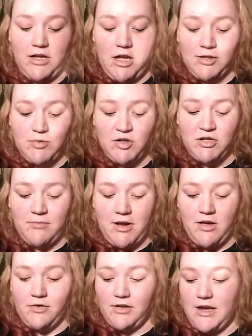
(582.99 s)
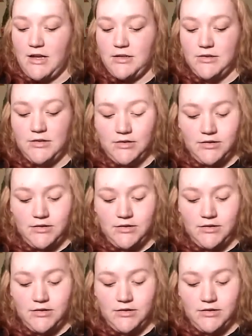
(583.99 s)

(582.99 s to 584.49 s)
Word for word: I'll swatch it on my other hand.